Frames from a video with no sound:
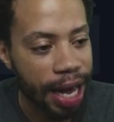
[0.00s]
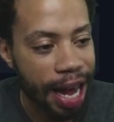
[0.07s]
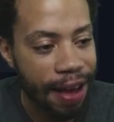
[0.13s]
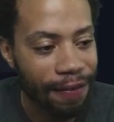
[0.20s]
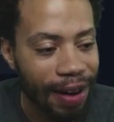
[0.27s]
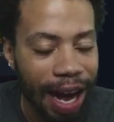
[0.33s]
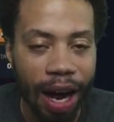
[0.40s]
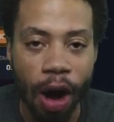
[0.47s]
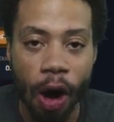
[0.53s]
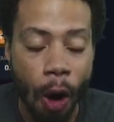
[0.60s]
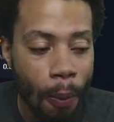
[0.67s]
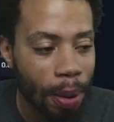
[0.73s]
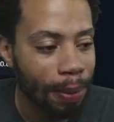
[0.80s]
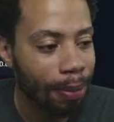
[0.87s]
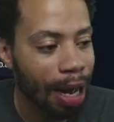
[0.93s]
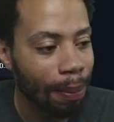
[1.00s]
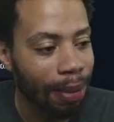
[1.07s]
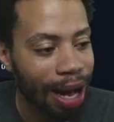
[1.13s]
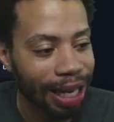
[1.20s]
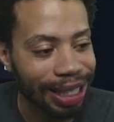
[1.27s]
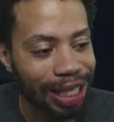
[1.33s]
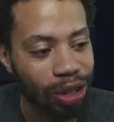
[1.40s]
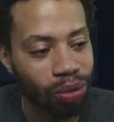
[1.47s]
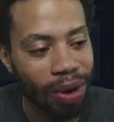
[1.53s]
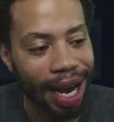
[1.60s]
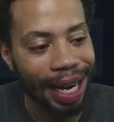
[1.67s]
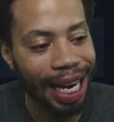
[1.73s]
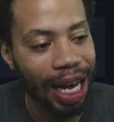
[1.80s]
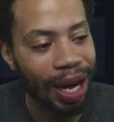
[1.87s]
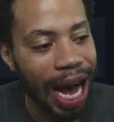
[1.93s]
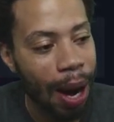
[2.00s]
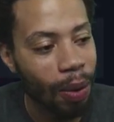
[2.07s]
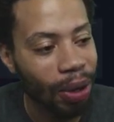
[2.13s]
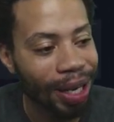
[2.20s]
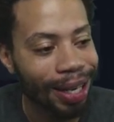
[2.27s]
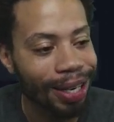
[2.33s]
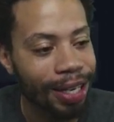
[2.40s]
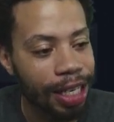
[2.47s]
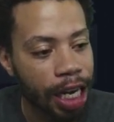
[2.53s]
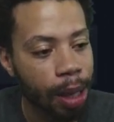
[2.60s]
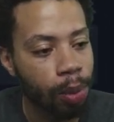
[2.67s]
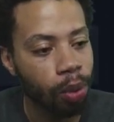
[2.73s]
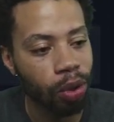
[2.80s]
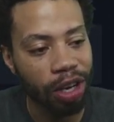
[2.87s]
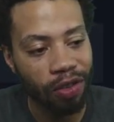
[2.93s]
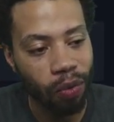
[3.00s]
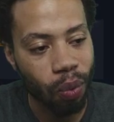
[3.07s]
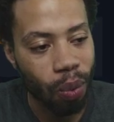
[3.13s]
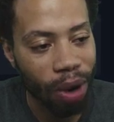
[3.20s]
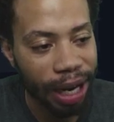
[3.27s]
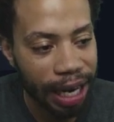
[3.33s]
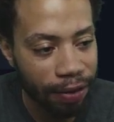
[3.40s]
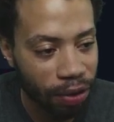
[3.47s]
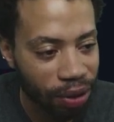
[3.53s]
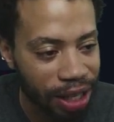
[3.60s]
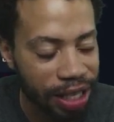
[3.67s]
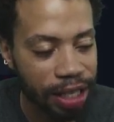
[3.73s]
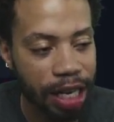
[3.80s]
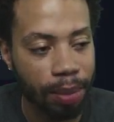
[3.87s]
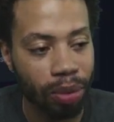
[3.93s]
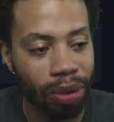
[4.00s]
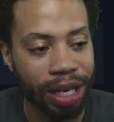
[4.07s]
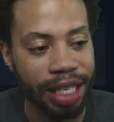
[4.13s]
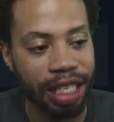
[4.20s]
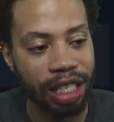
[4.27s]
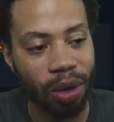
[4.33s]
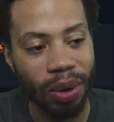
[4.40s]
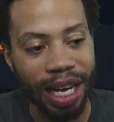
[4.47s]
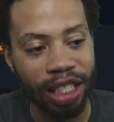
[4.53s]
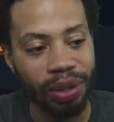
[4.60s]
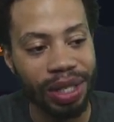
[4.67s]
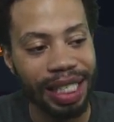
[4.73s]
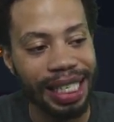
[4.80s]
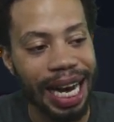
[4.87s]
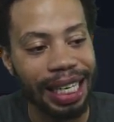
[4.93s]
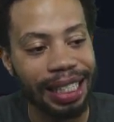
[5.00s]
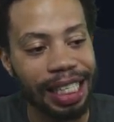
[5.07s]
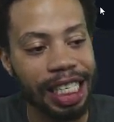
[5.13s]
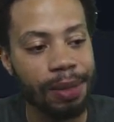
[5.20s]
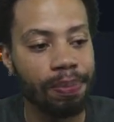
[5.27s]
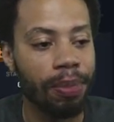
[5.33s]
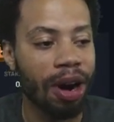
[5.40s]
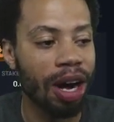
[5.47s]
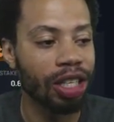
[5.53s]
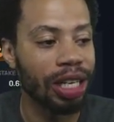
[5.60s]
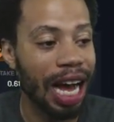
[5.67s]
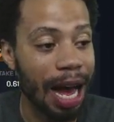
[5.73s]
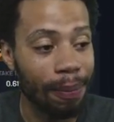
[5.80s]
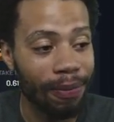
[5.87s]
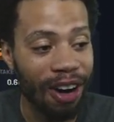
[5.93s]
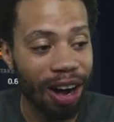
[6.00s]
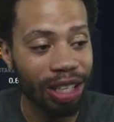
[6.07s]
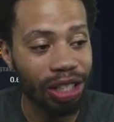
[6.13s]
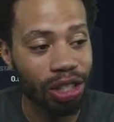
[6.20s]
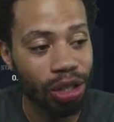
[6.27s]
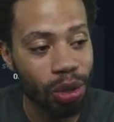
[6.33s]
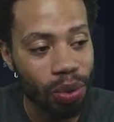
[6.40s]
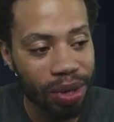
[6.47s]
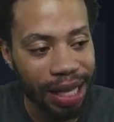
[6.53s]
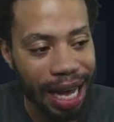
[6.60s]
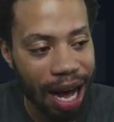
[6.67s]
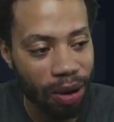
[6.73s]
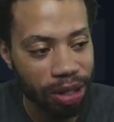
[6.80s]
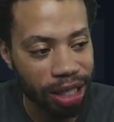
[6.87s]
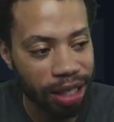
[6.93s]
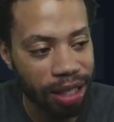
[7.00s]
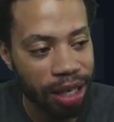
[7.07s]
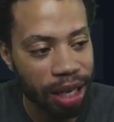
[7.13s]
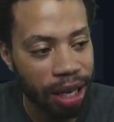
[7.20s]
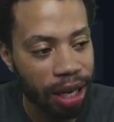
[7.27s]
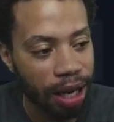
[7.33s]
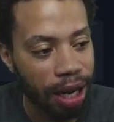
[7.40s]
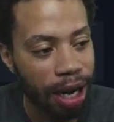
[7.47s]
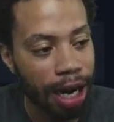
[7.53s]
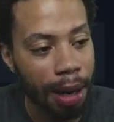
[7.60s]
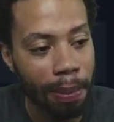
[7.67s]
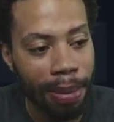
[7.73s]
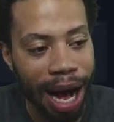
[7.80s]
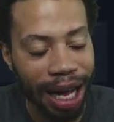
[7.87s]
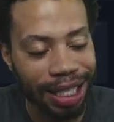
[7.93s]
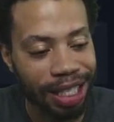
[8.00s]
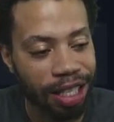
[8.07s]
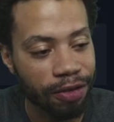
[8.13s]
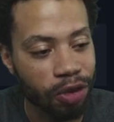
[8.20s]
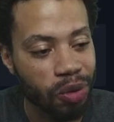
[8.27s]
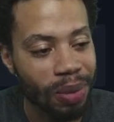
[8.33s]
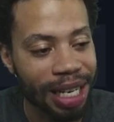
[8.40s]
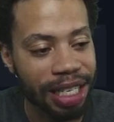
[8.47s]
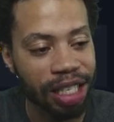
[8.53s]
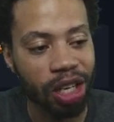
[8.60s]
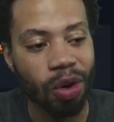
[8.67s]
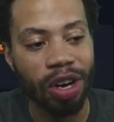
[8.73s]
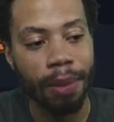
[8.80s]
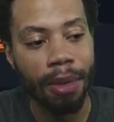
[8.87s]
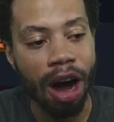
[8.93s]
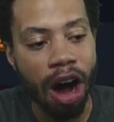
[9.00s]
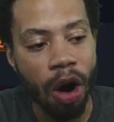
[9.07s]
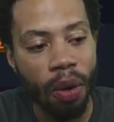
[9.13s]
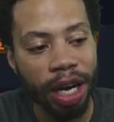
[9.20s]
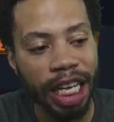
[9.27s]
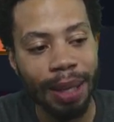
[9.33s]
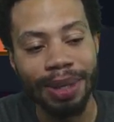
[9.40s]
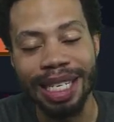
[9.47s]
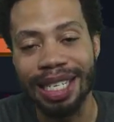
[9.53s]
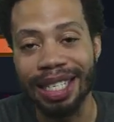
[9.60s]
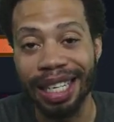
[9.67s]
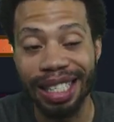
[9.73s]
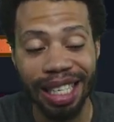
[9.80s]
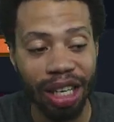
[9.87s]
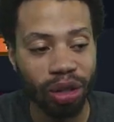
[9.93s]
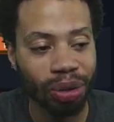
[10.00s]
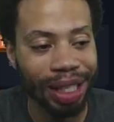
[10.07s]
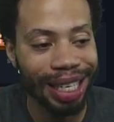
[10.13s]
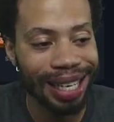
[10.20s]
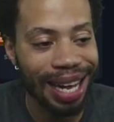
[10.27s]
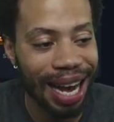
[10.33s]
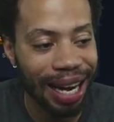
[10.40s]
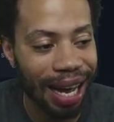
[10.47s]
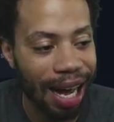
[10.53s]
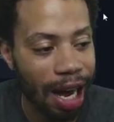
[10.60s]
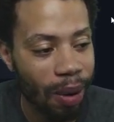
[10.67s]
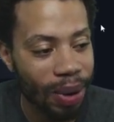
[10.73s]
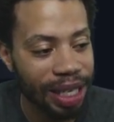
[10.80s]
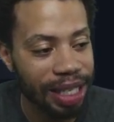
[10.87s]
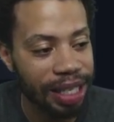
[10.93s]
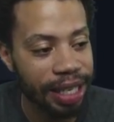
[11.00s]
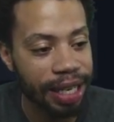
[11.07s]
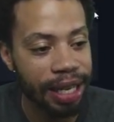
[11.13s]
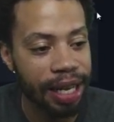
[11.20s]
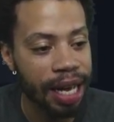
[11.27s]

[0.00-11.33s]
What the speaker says: If I open my boxes right now, I will get double of whatever this number is. So as you can see, I bought 2,000 boxes a few minutes ago and I'm already up to 609 iOS-T.